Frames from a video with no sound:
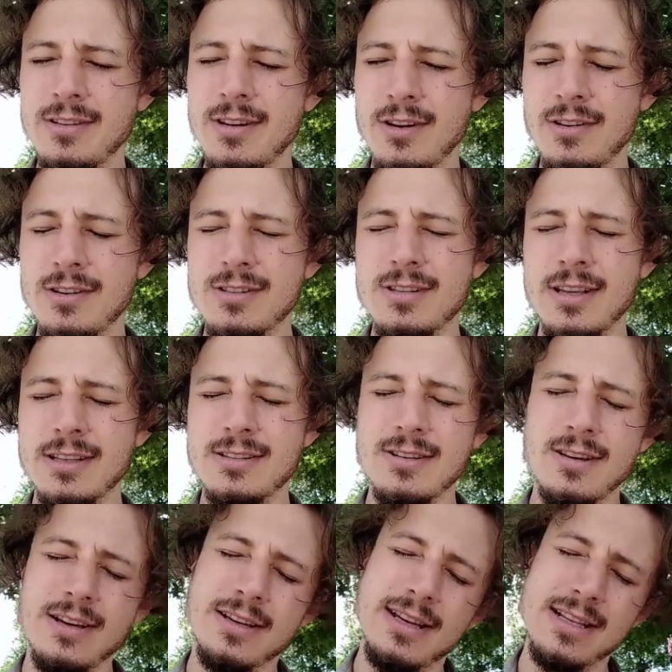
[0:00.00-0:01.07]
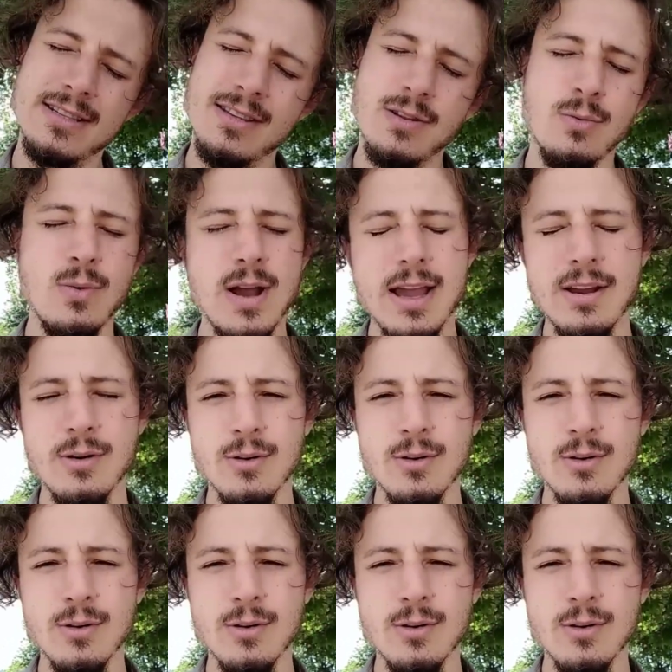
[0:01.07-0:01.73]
It gets in the way,